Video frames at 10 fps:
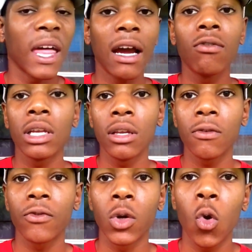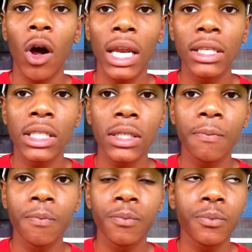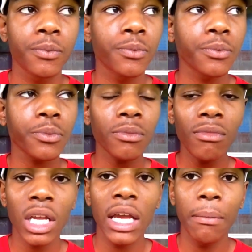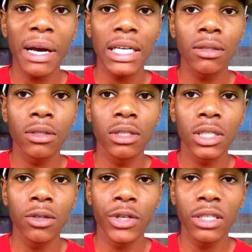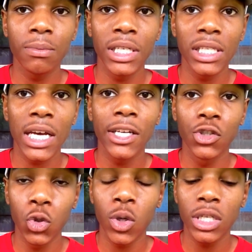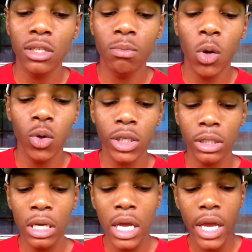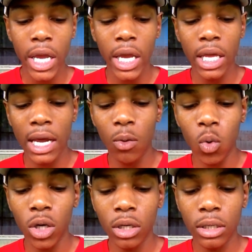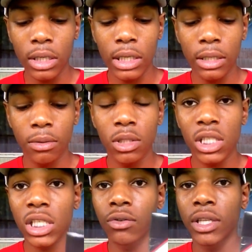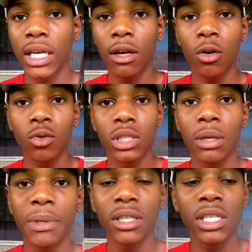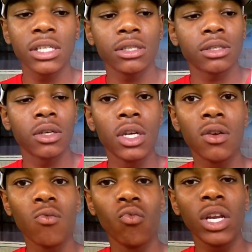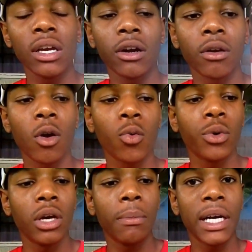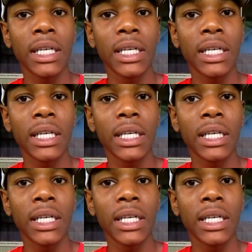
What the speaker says: I really look for quality in my cigarettes because I enjoy smoking, and I want a cigarette that holds up, and these really aren't holding up.